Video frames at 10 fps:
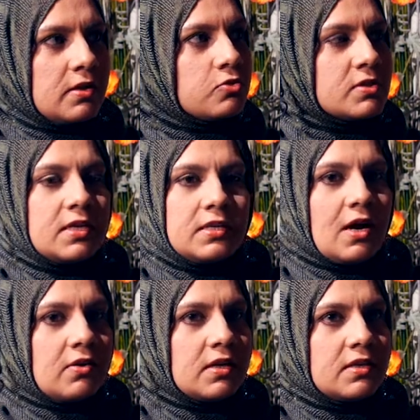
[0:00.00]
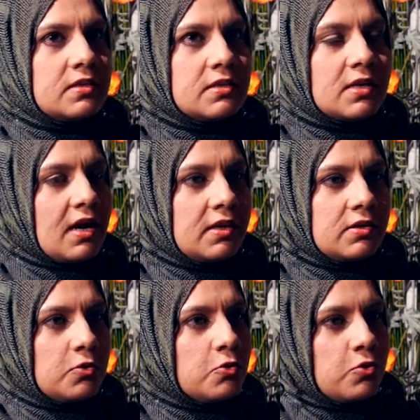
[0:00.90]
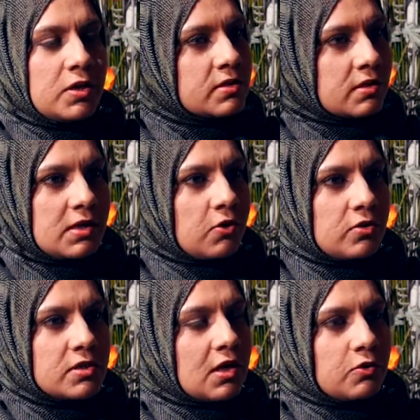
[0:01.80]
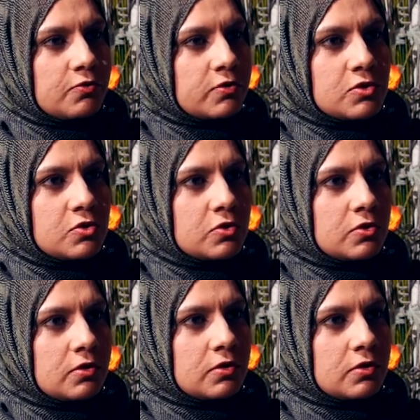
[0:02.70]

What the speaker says: to sit down and decide who is a terrorist out of these two?